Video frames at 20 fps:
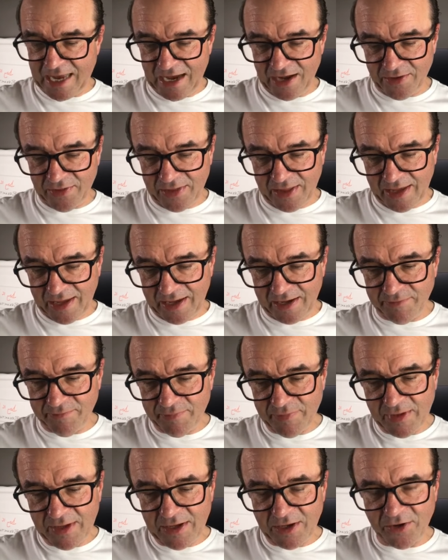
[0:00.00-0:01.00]
out there,
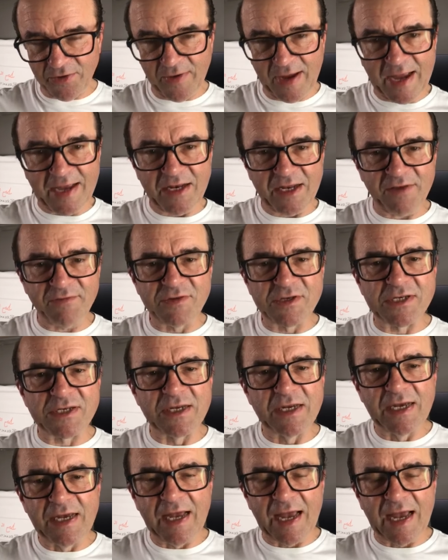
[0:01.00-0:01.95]
creatives.